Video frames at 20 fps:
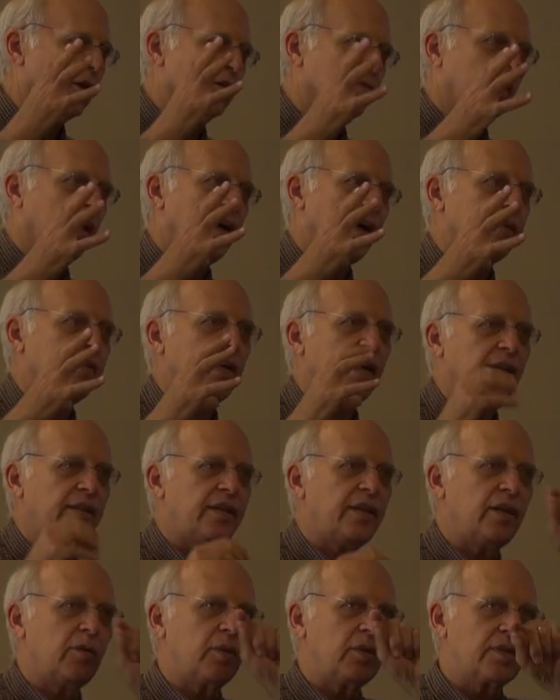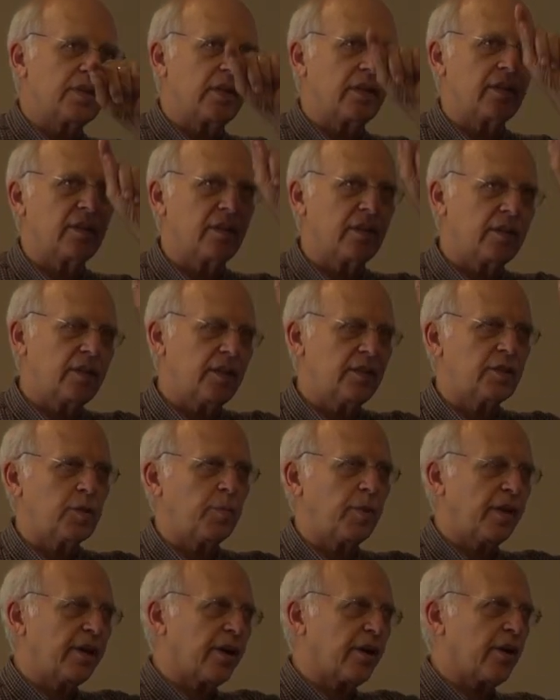Irvine, the idea was that the
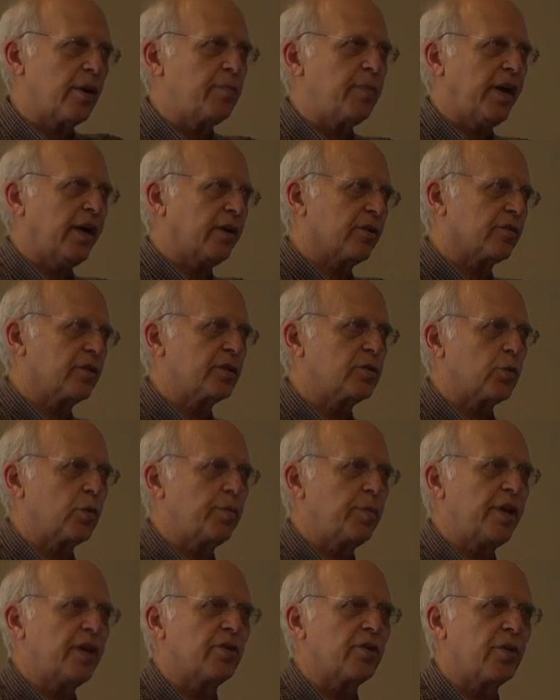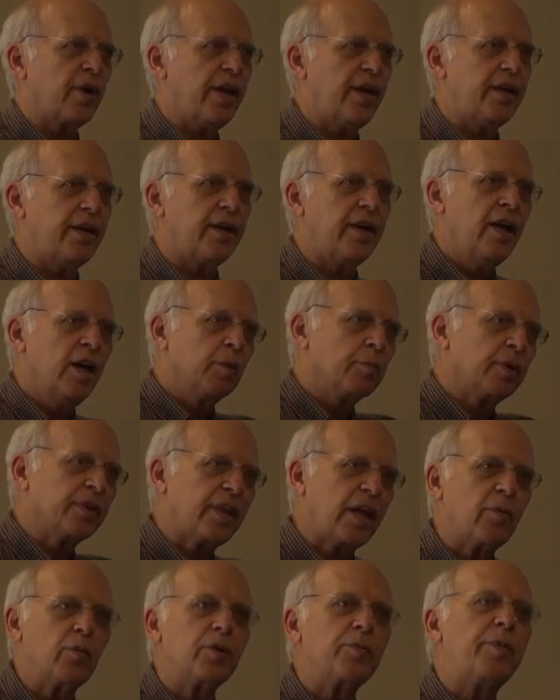disciplinary boundaries would be created, but
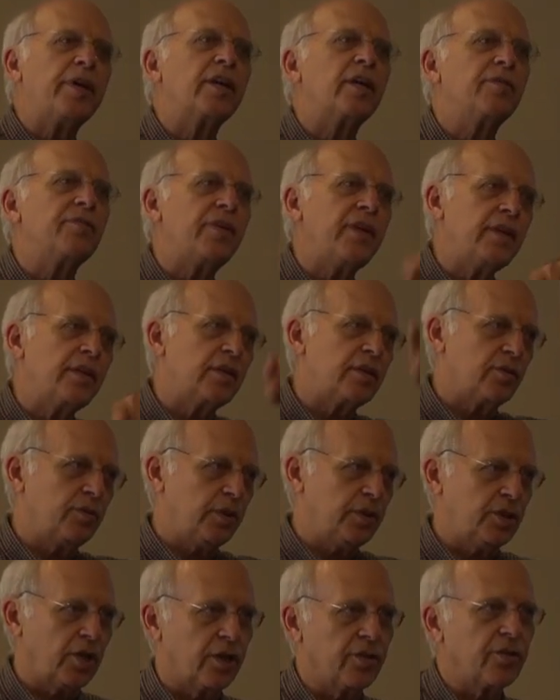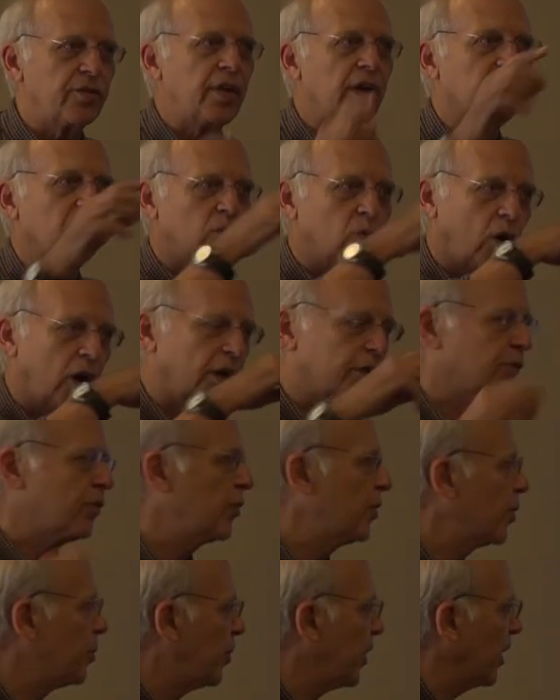they would be convenient to each other. They could walk
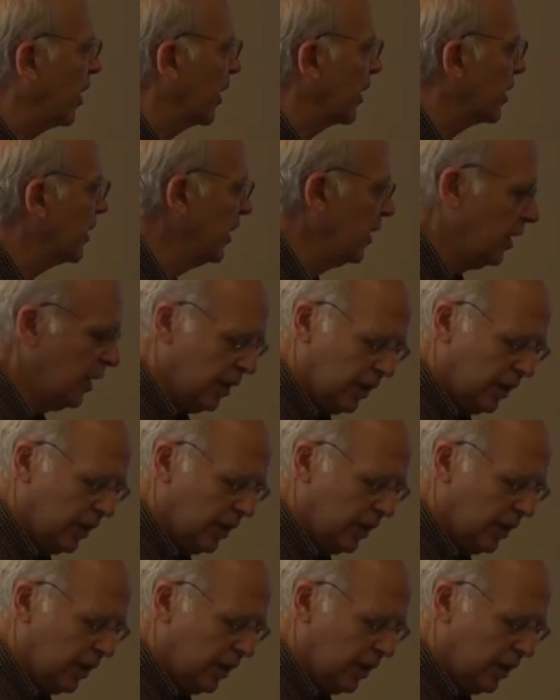through the park.